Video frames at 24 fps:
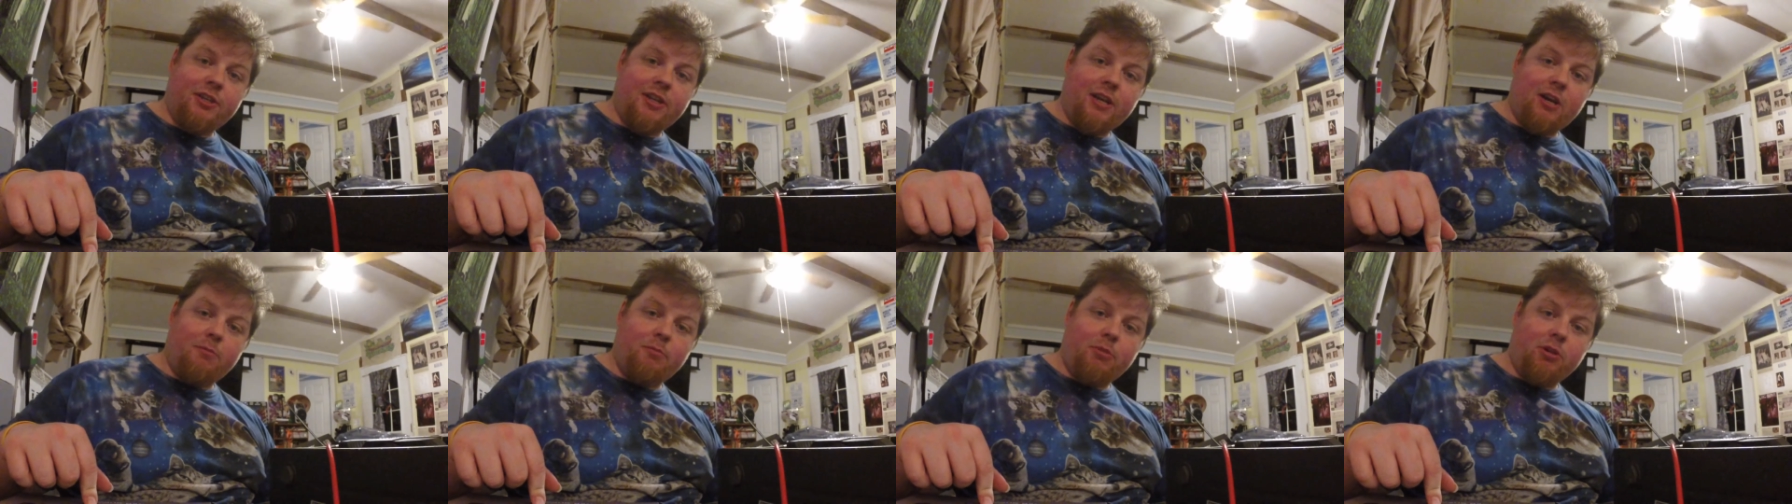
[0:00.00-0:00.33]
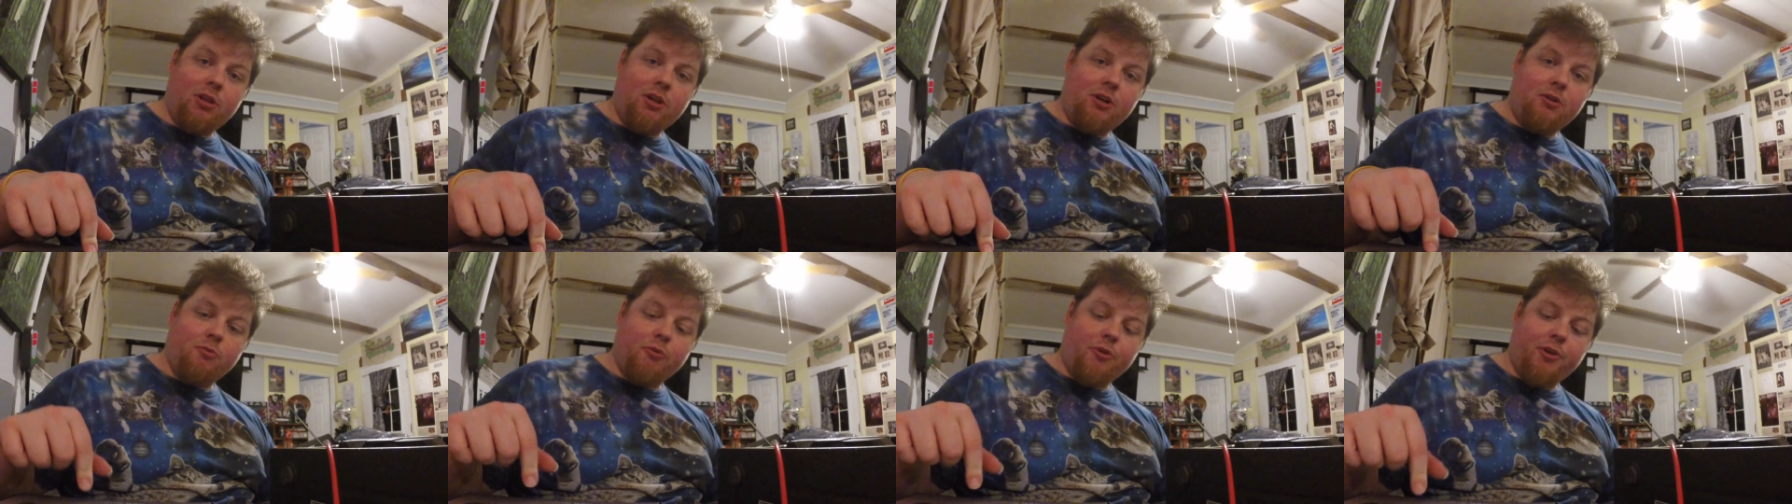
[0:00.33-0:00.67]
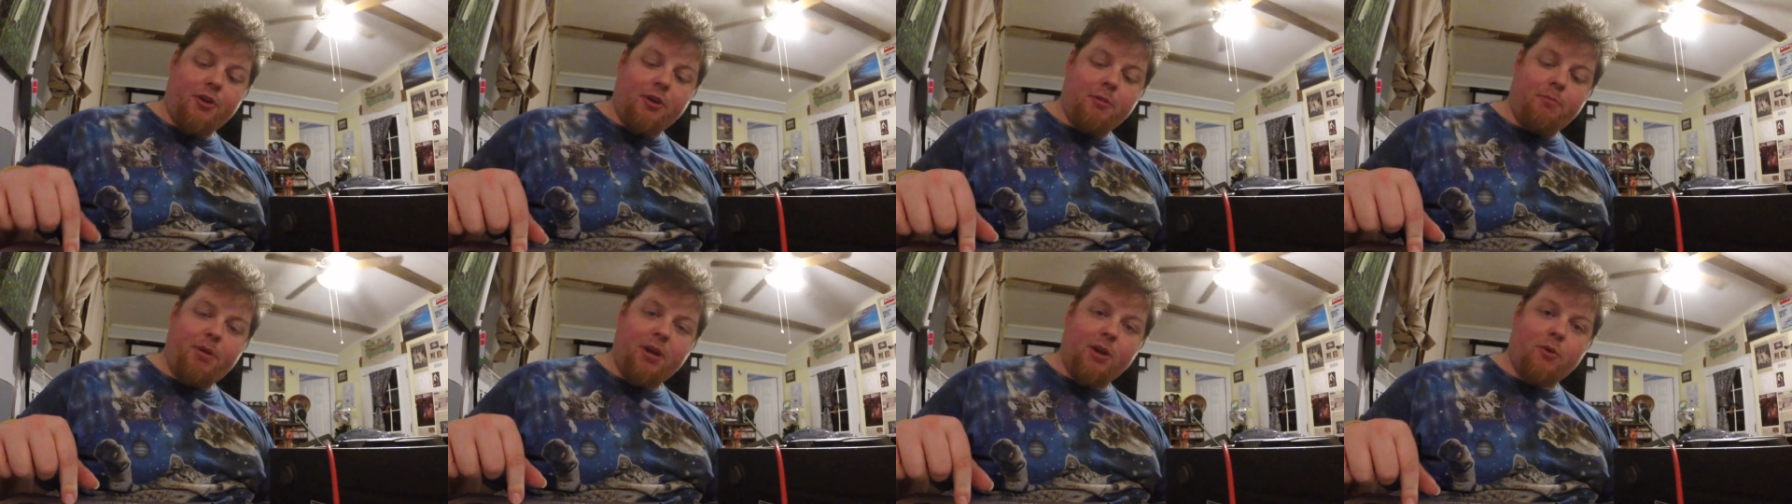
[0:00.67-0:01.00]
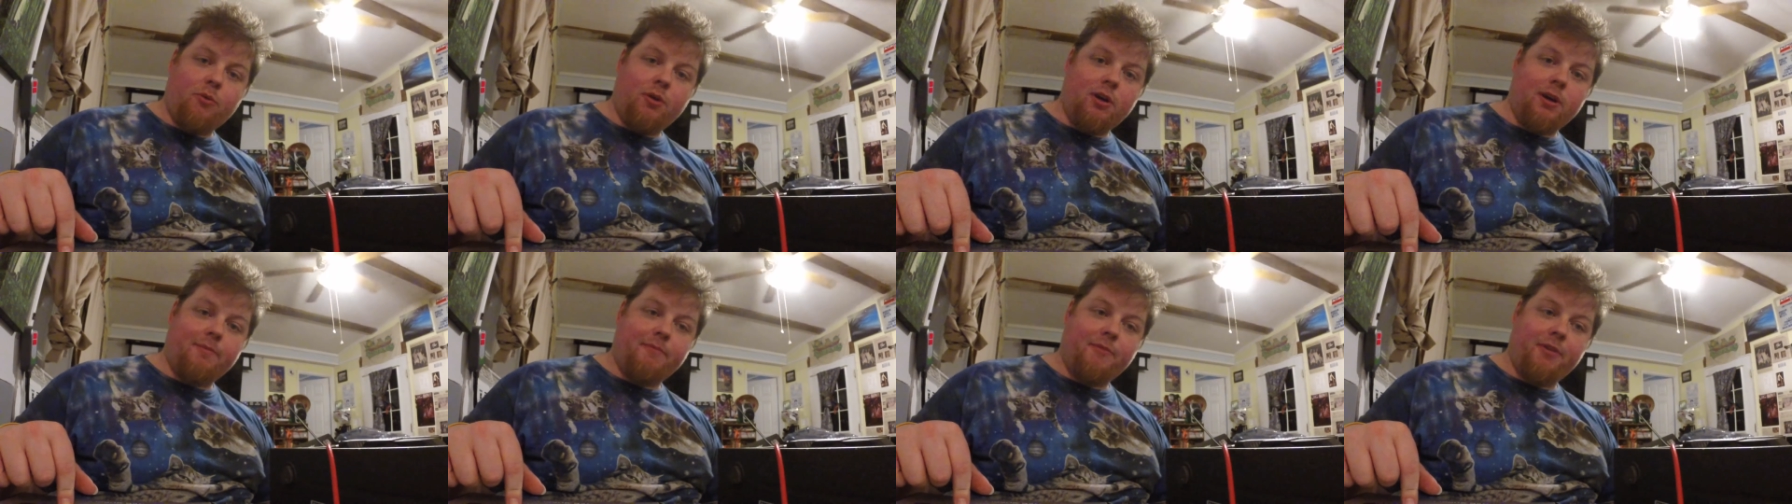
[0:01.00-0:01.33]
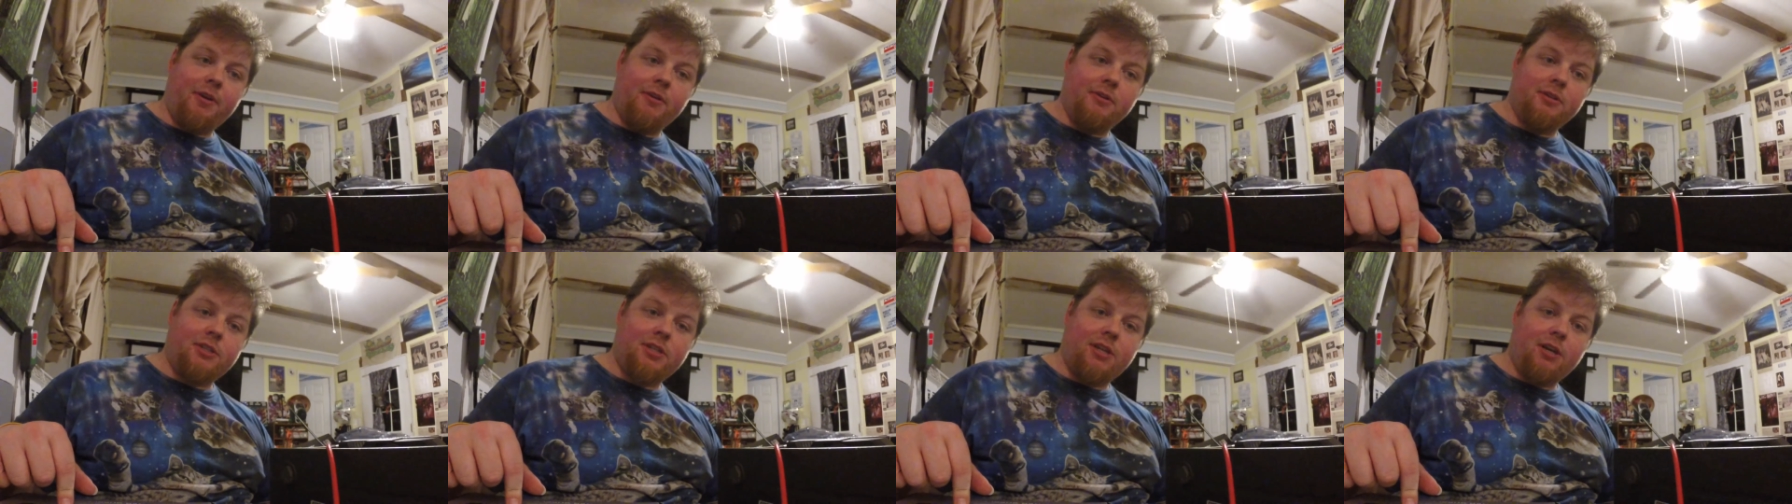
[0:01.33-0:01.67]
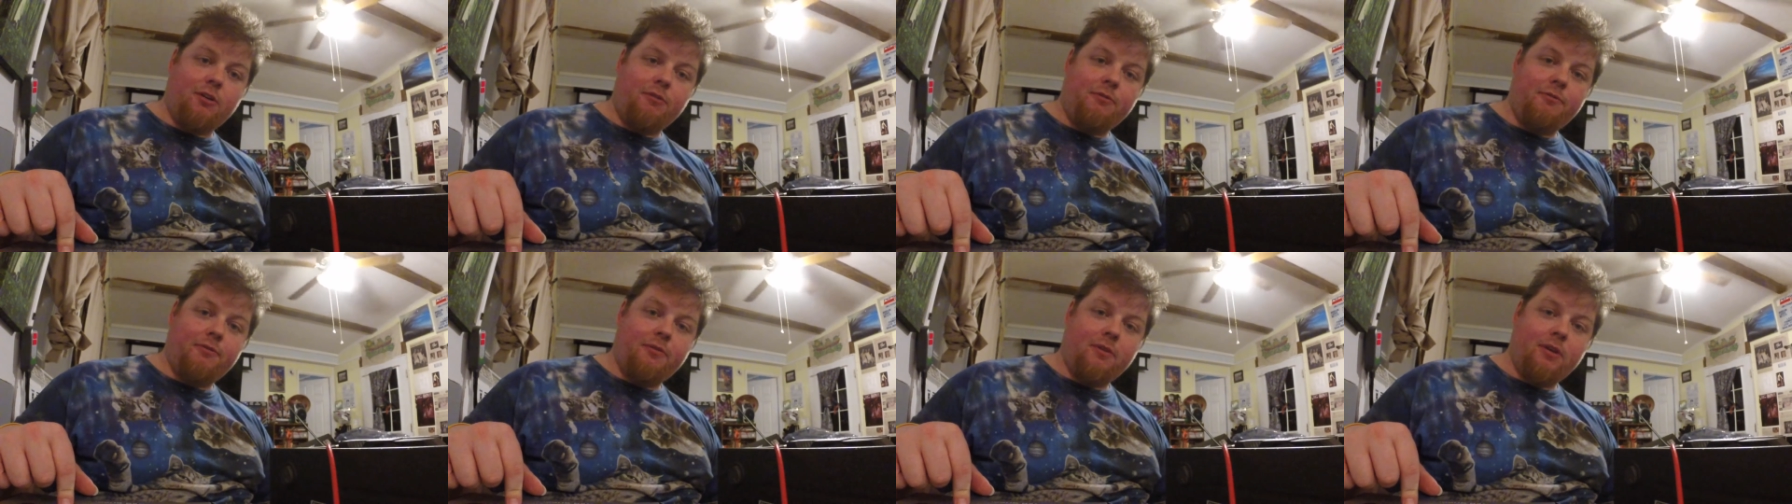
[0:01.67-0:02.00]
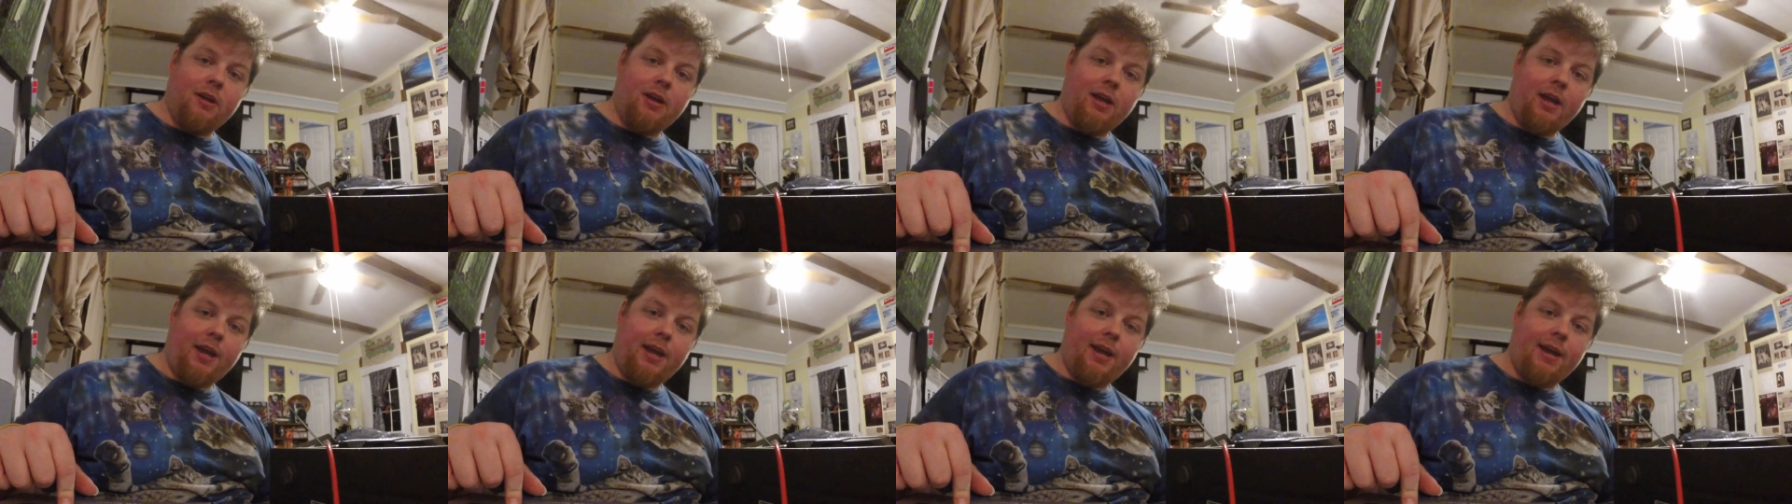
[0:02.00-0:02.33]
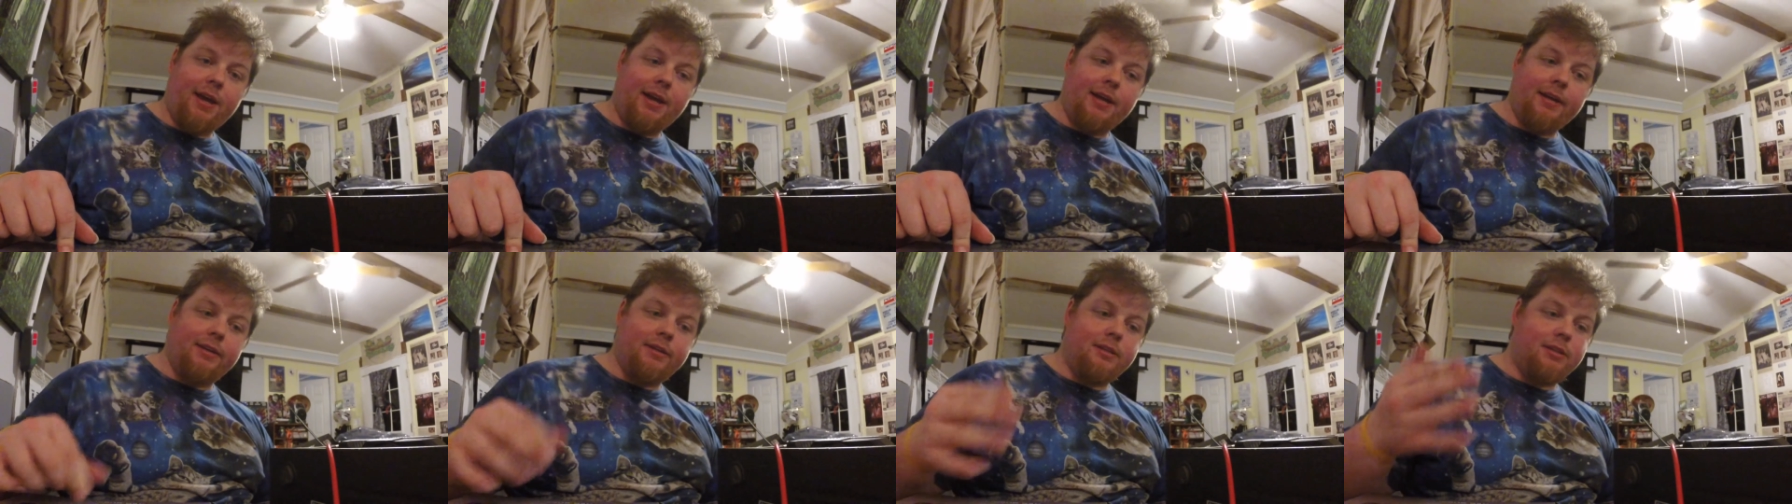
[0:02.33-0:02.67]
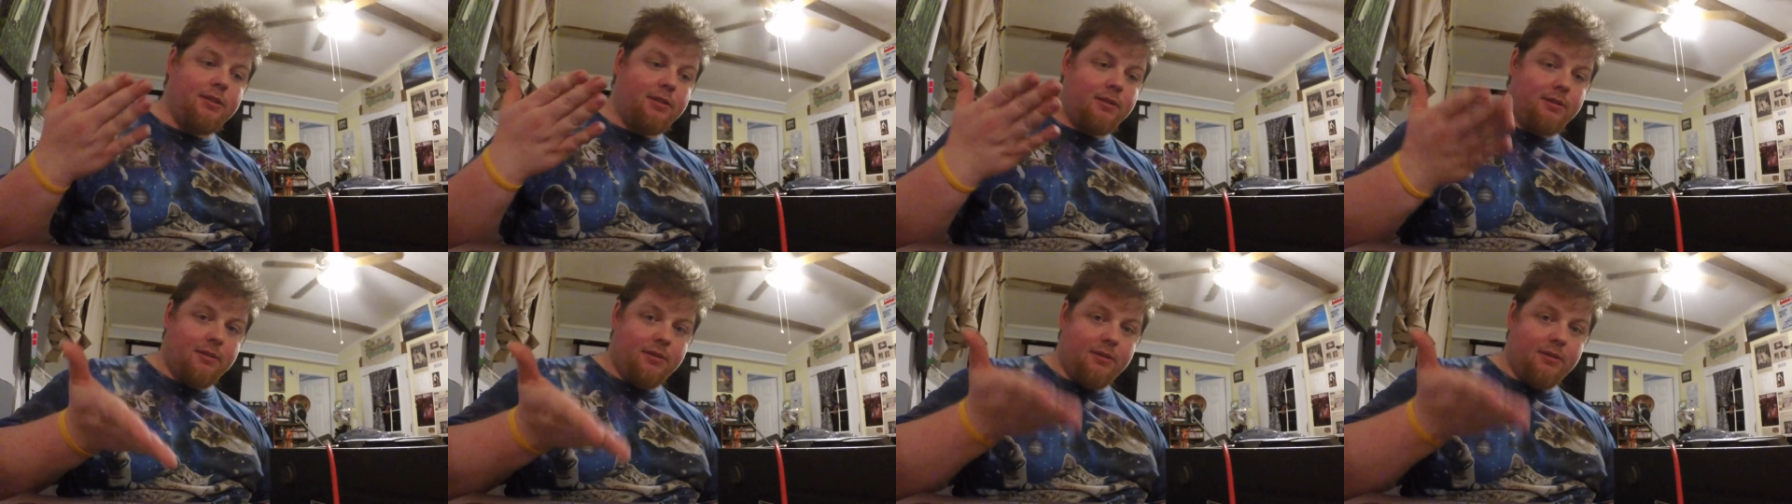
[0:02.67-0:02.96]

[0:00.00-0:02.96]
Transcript: down below where you can pick one up for yourself and